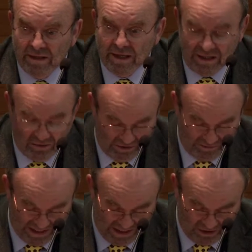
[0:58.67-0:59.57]
I lost
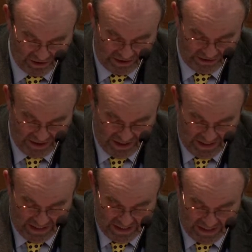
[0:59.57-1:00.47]
my luggage
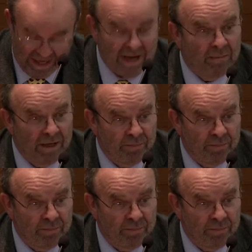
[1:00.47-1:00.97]
and my